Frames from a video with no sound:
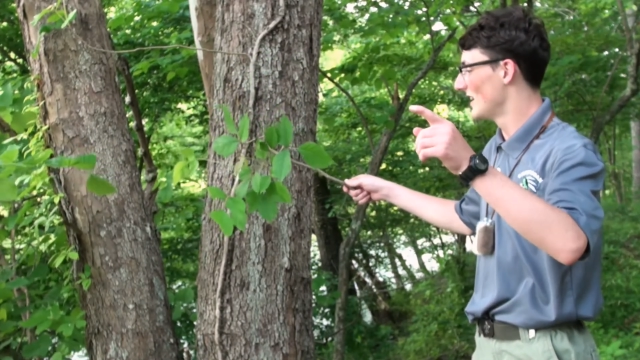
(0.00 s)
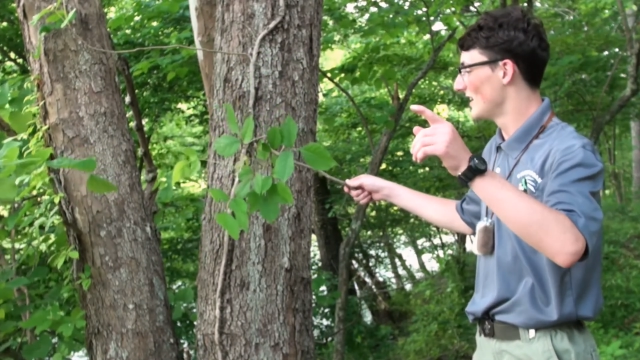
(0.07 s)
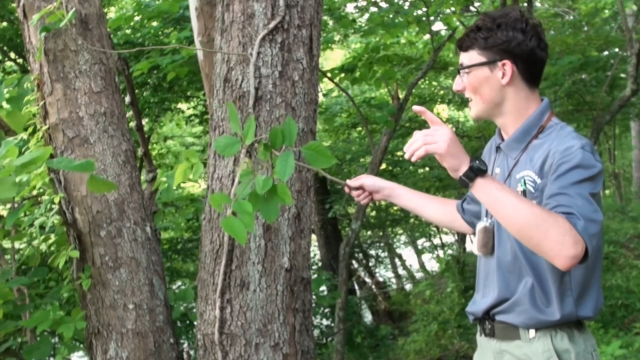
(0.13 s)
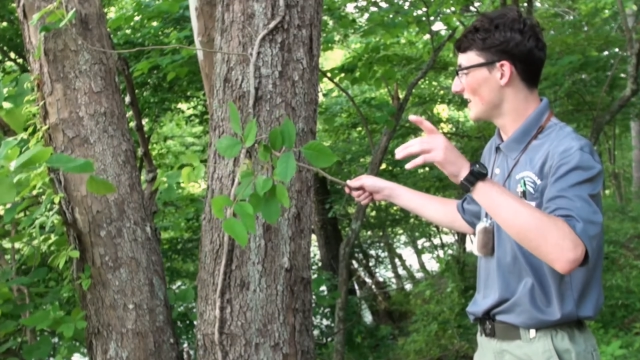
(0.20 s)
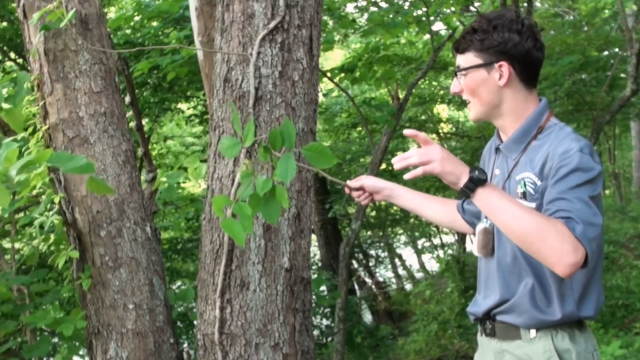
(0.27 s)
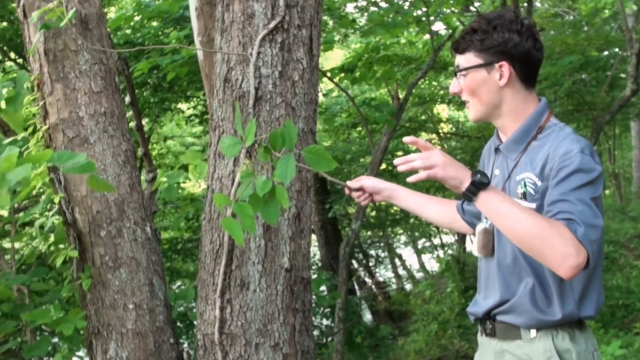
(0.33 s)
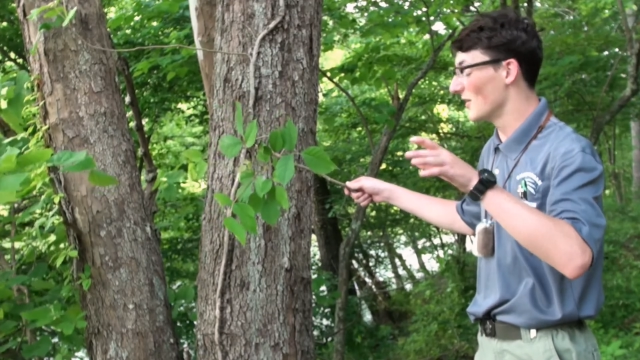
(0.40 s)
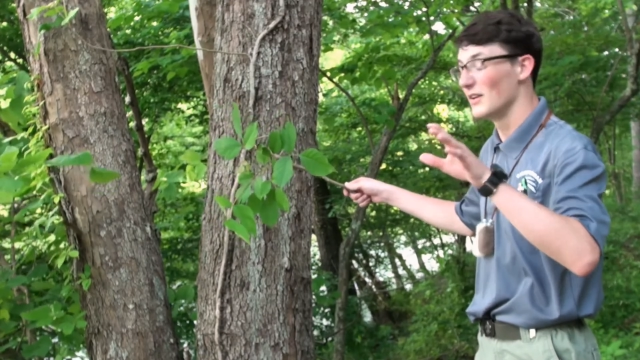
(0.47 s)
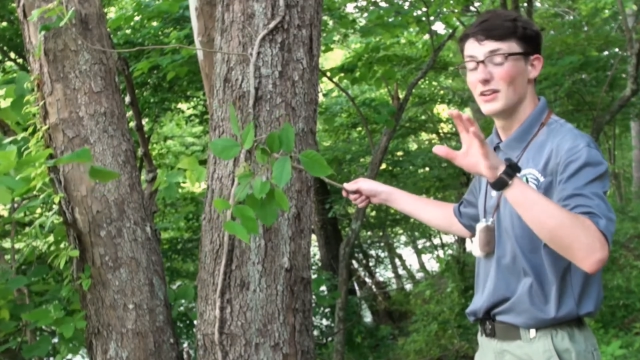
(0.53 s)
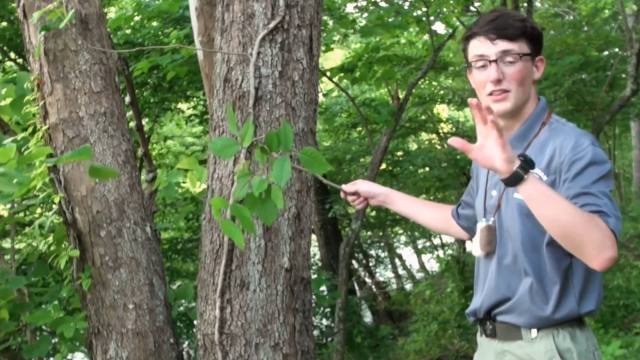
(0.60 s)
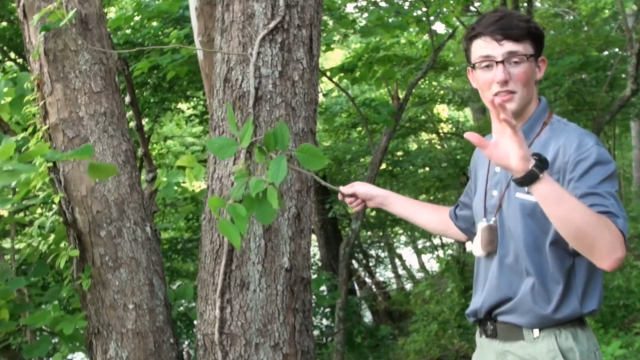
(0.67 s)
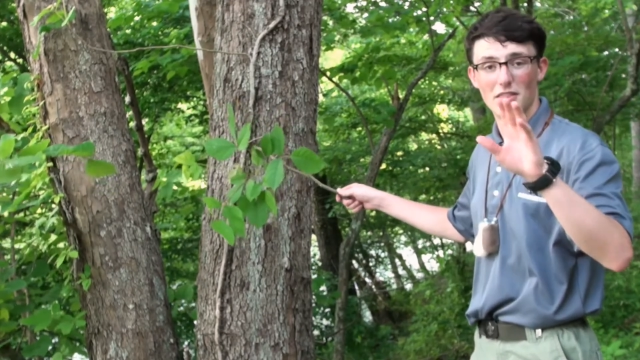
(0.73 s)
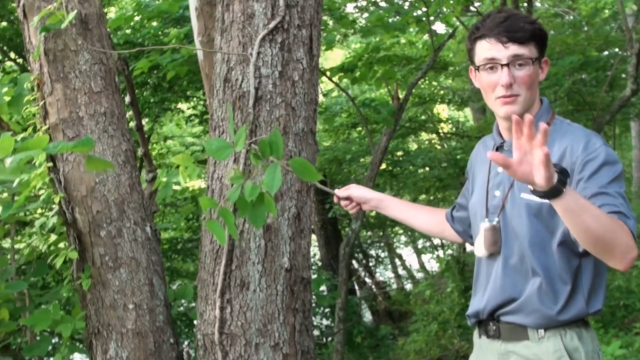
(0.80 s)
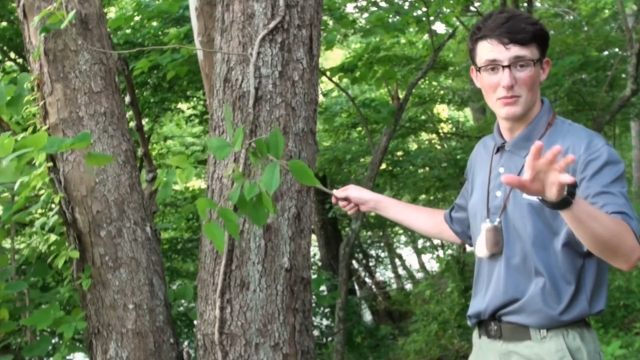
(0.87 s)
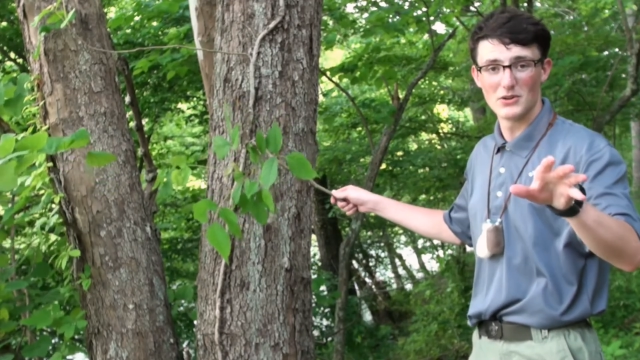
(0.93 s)
Now
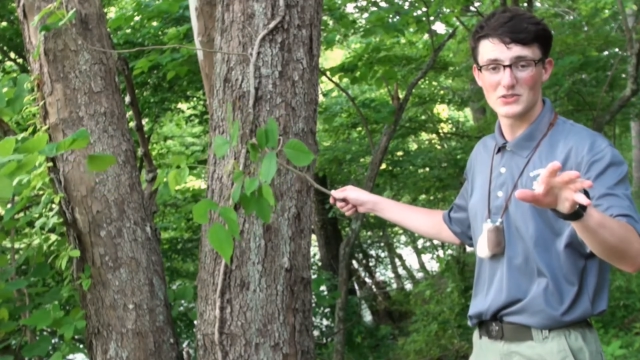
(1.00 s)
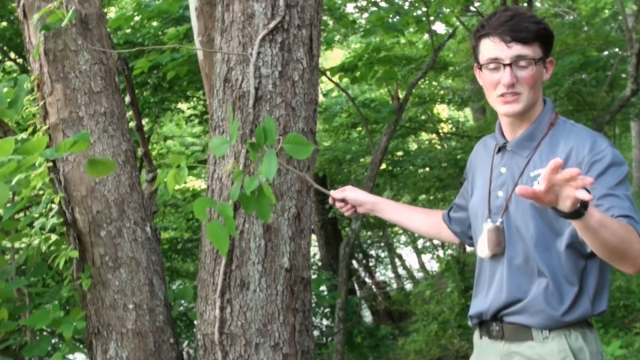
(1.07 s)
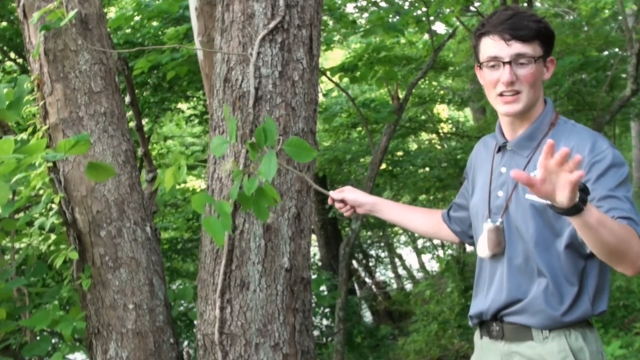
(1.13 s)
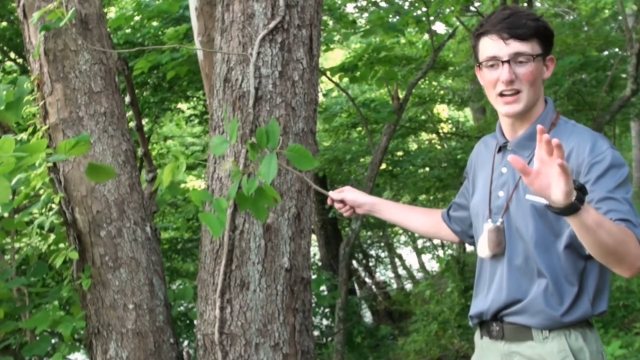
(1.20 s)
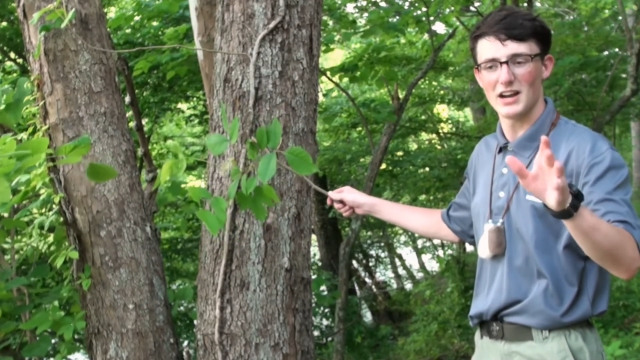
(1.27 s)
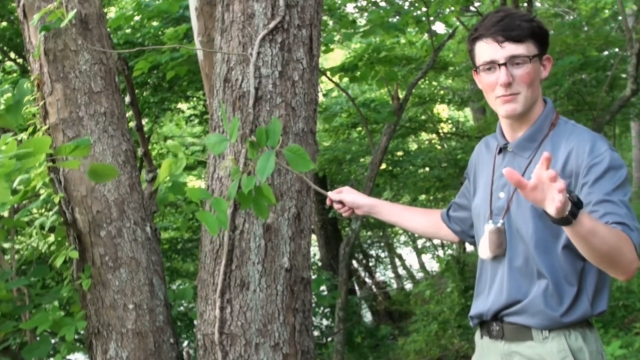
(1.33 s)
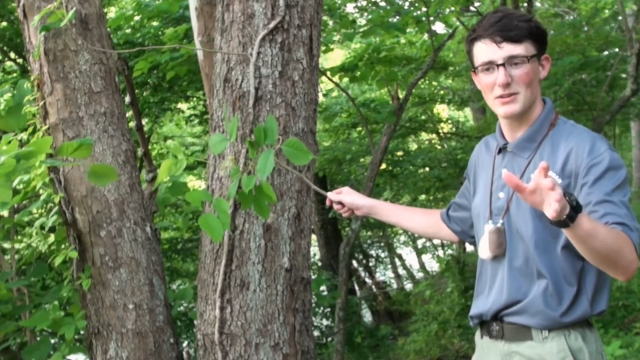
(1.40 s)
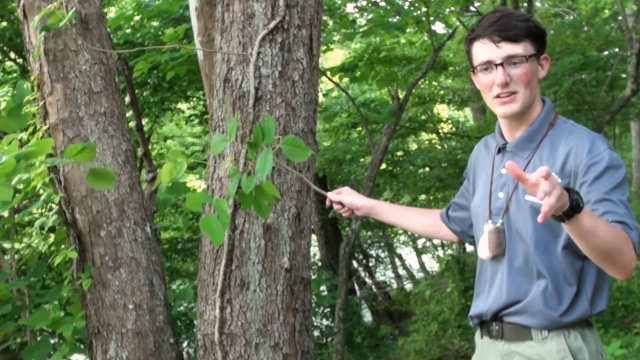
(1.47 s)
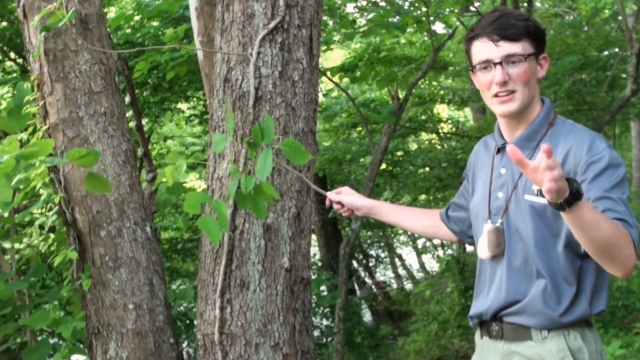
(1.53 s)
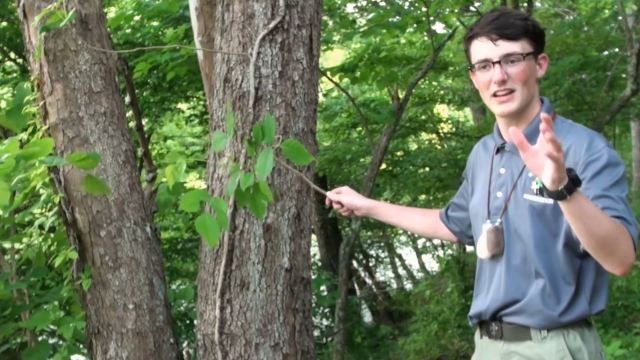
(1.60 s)
the most common